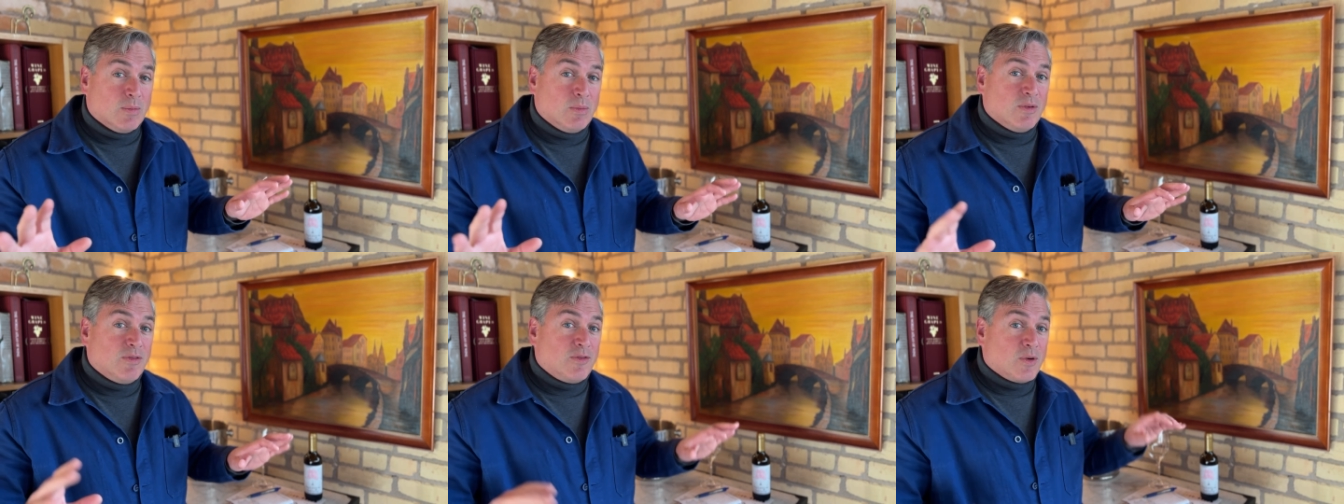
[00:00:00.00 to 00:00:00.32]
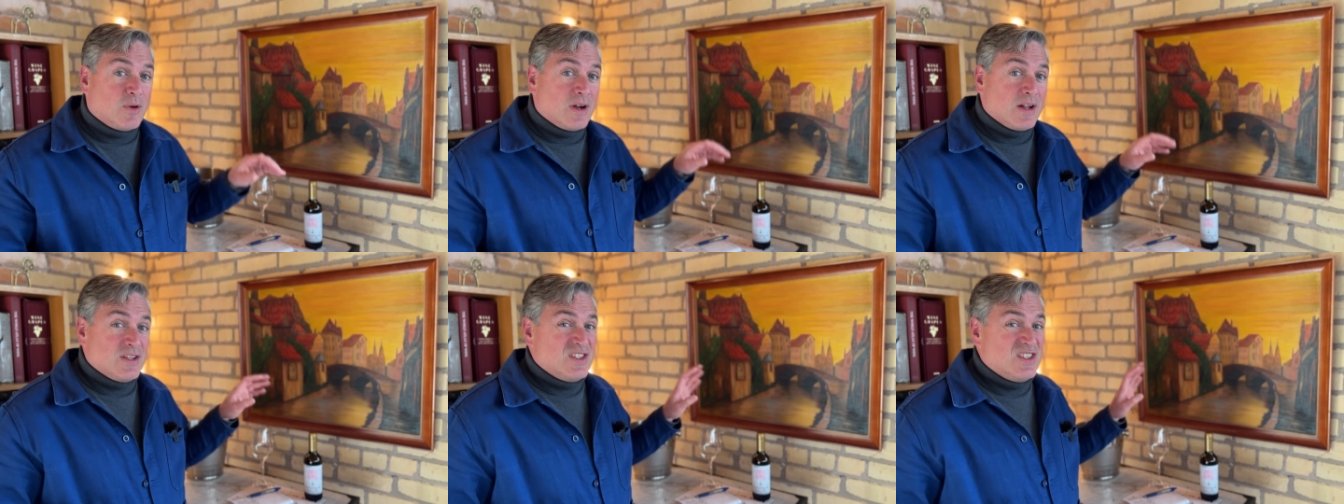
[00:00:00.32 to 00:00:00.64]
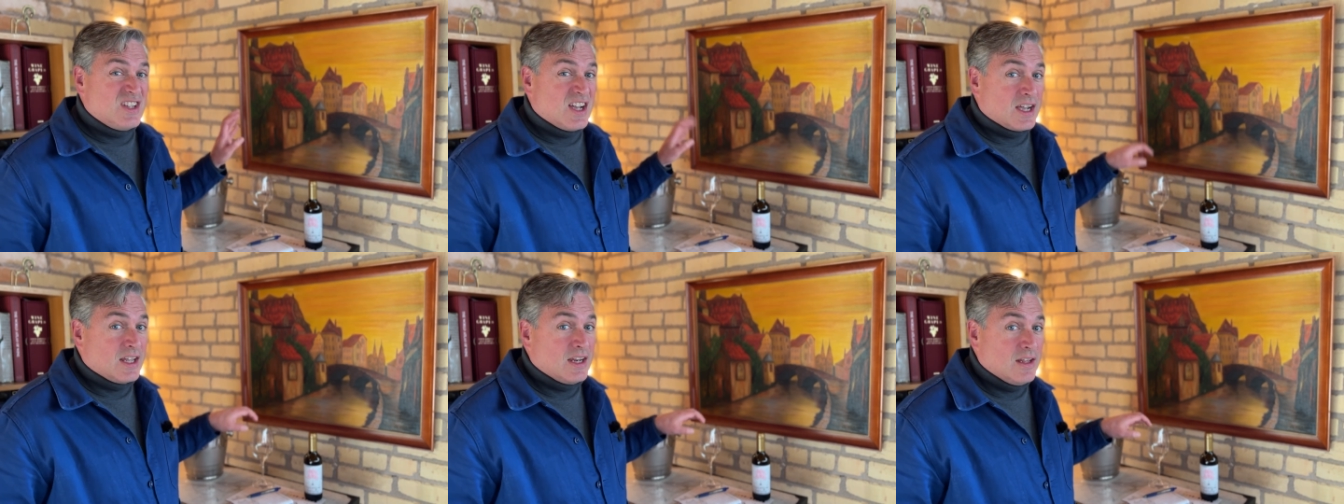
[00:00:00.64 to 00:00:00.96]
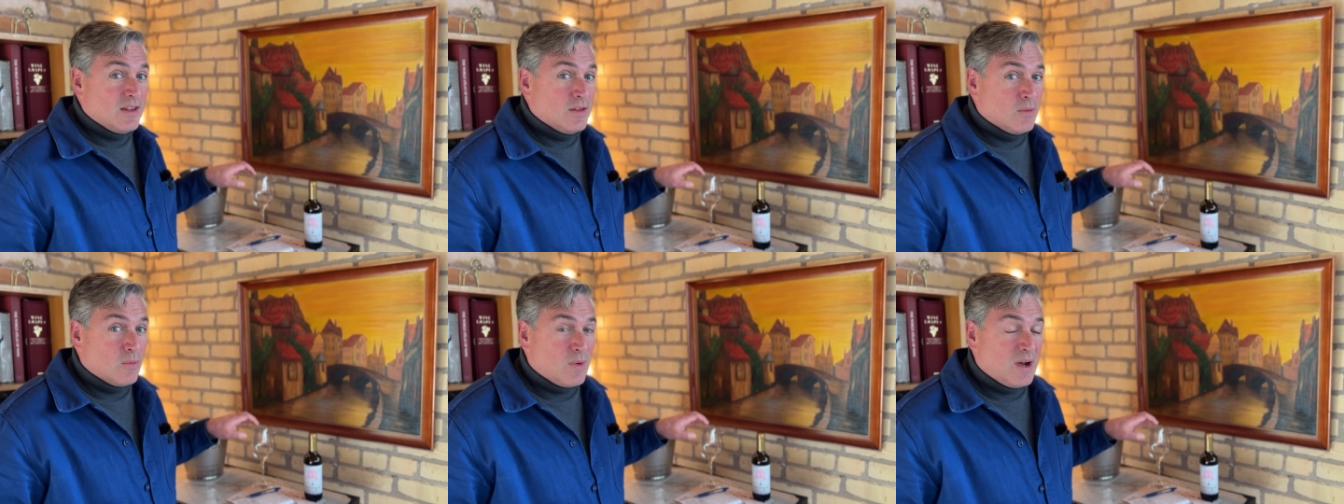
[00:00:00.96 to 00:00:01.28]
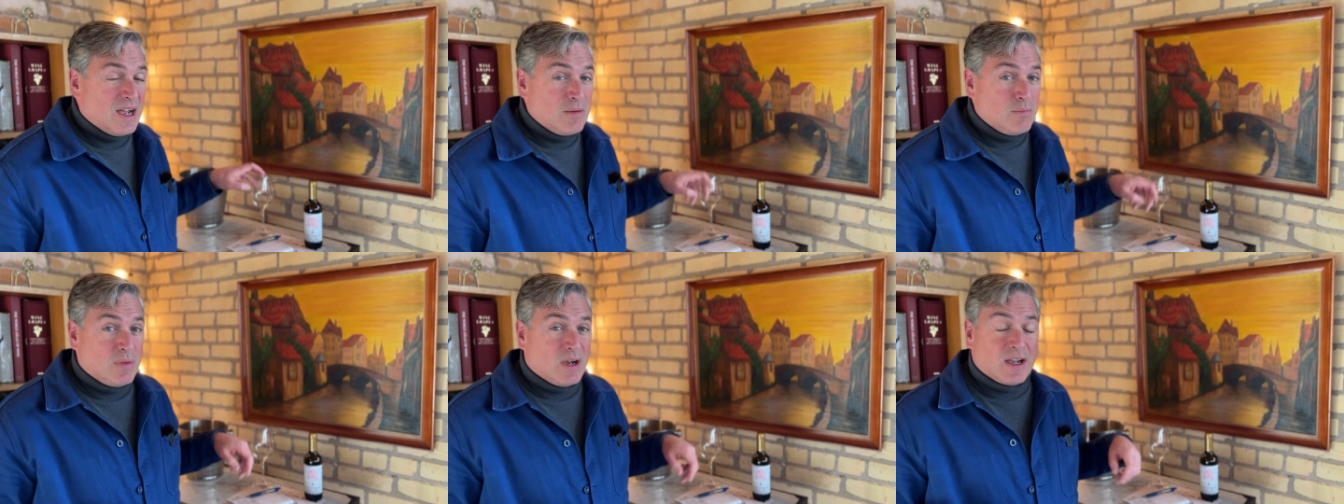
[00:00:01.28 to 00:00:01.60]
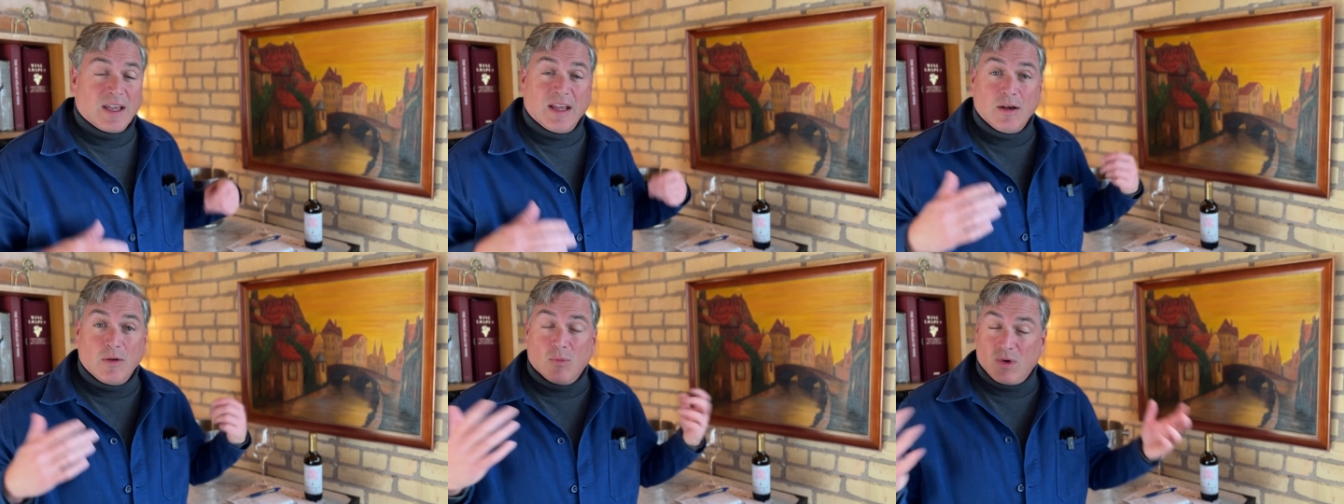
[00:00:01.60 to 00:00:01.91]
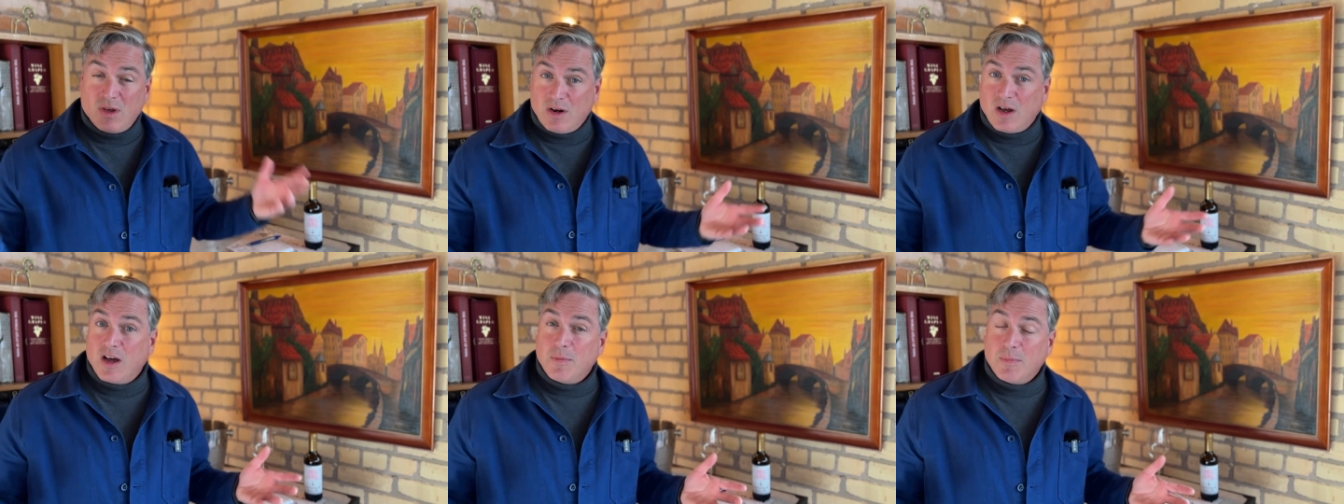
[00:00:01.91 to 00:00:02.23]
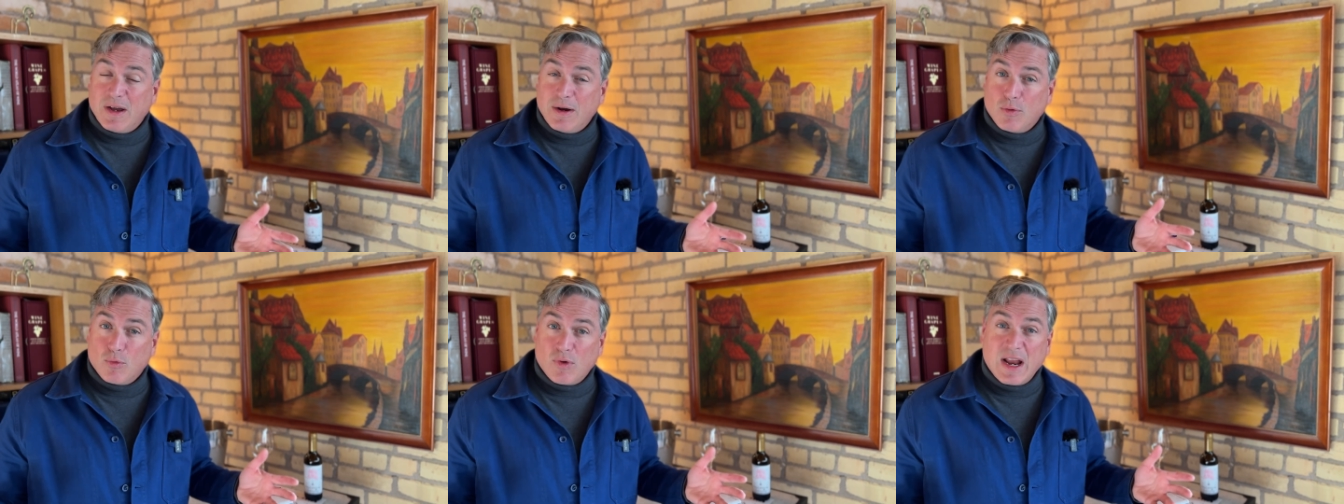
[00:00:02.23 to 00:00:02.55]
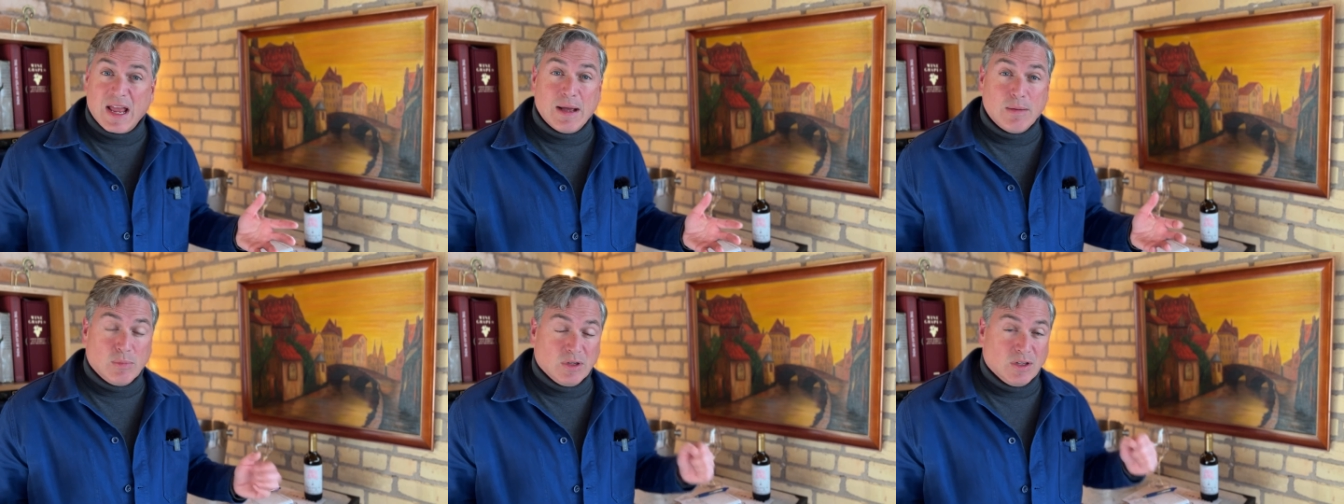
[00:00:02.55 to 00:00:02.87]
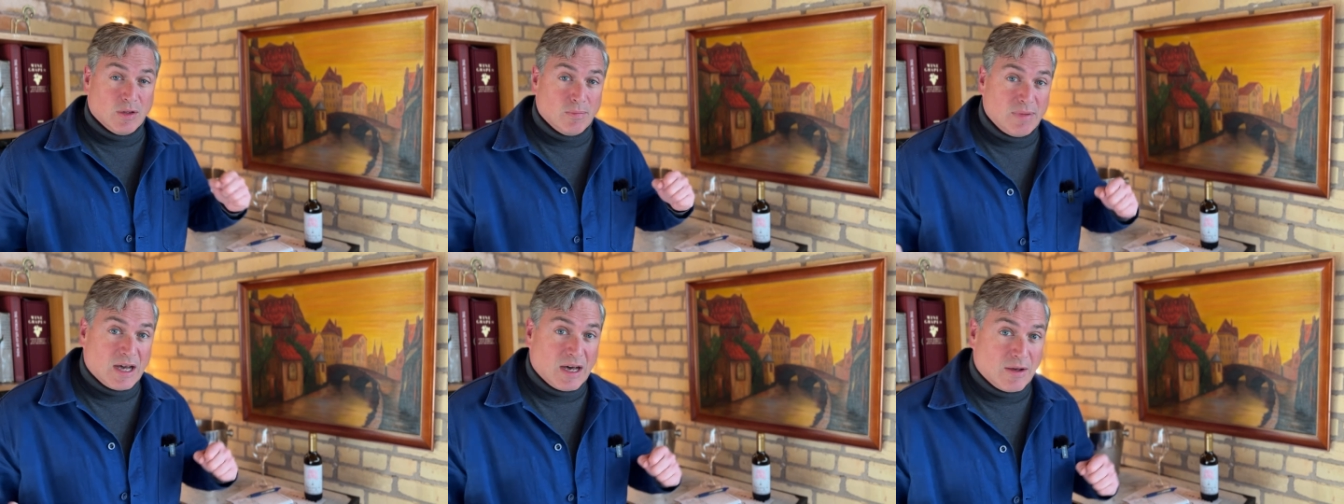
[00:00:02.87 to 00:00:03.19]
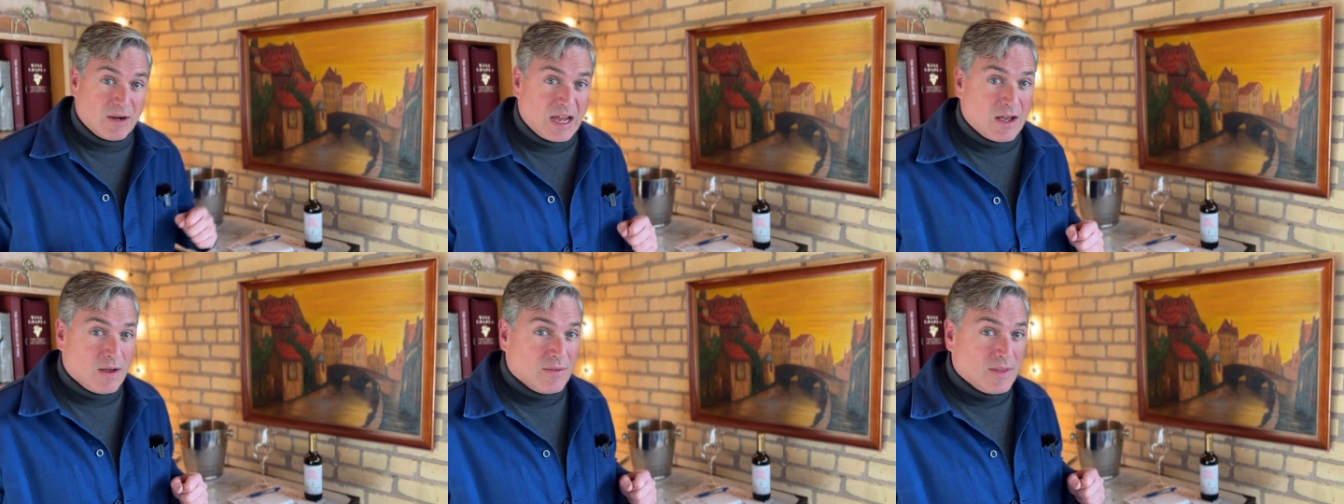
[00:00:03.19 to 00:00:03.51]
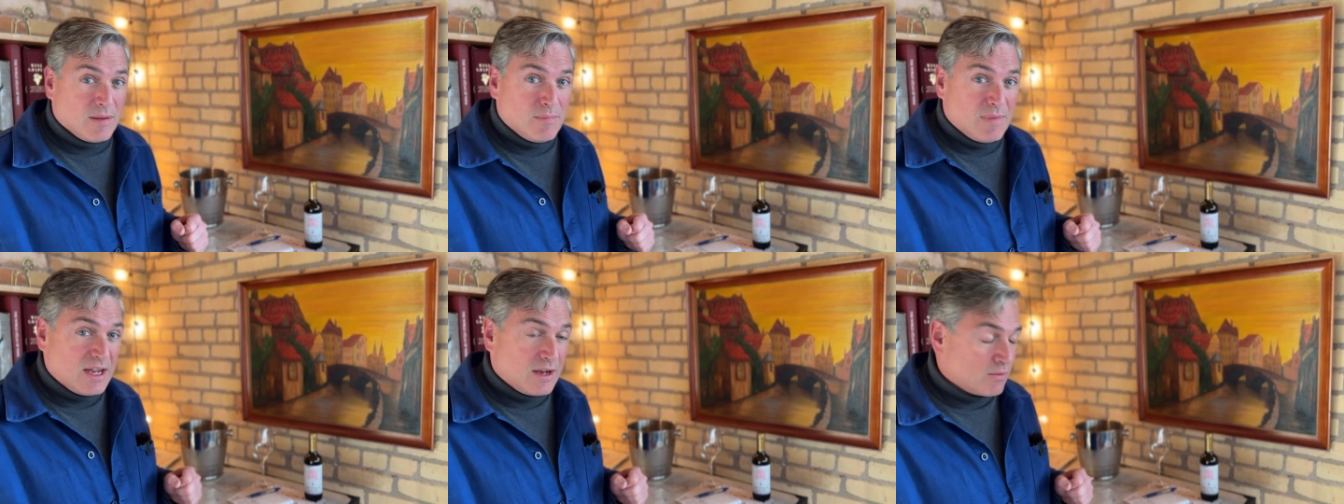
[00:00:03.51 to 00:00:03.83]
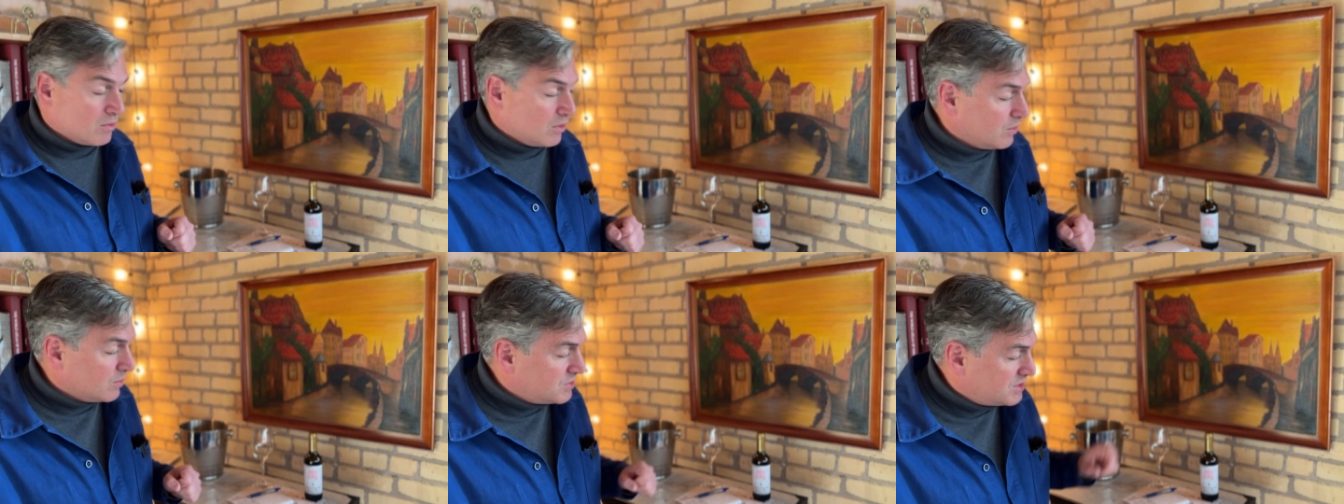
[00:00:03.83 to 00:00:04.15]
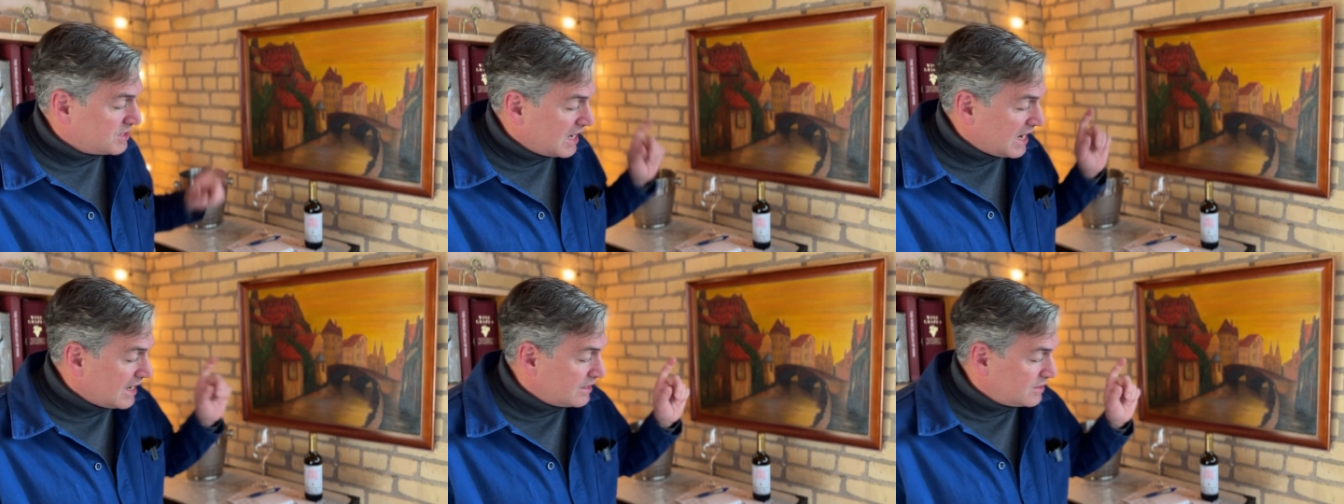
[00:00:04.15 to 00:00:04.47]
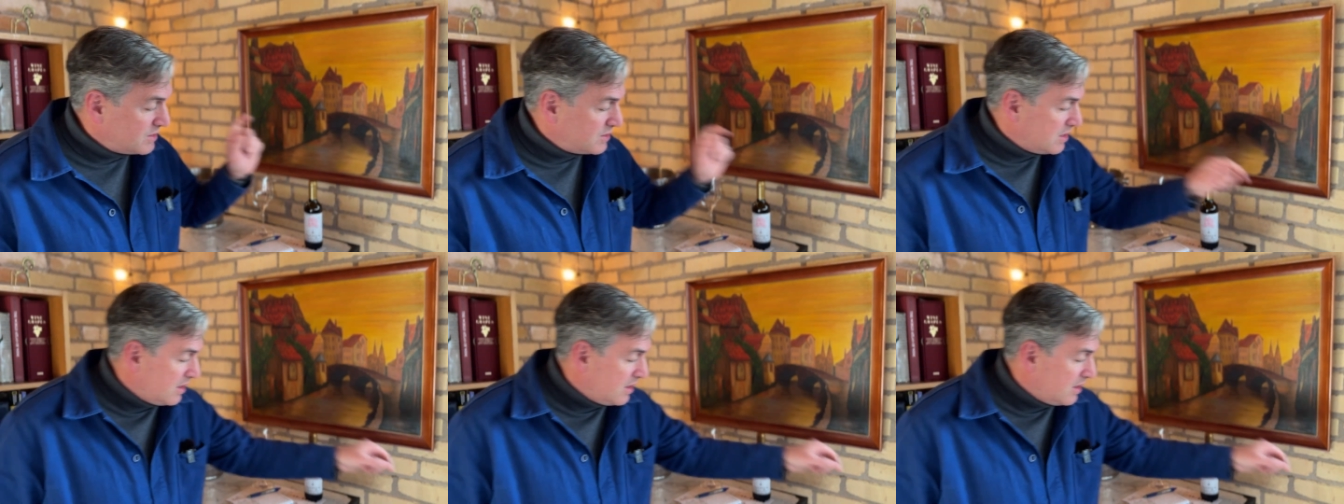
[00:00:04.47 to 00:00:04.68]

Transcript: before I stuck it in the wine bucket and went on my ramble about how they make rosés.